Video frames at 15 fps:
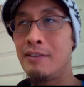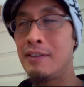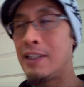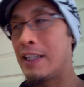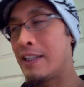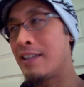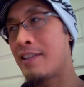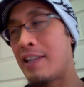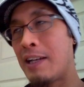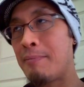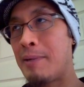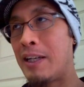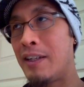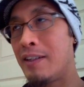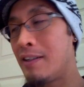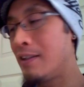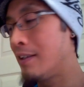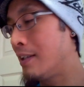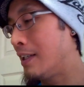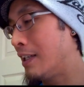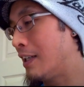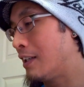like the segmented
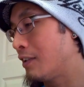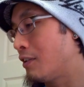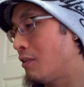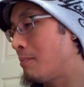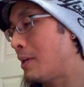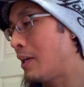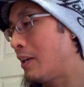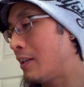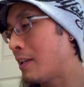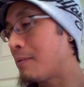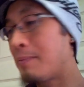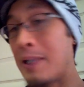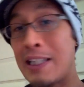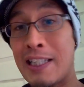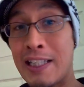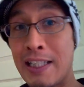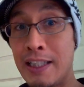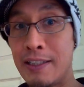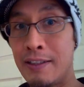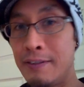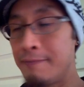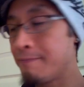GOBionics, but
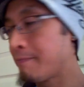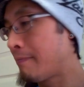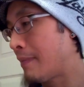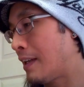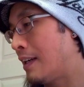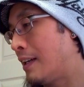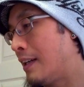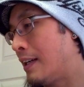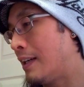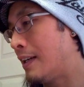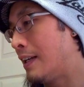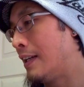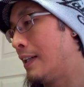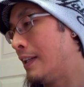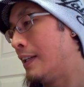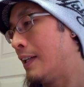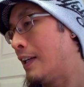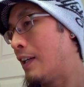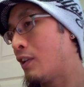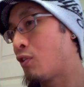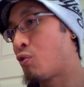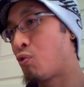still
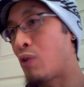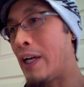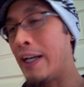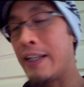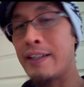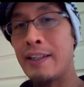great.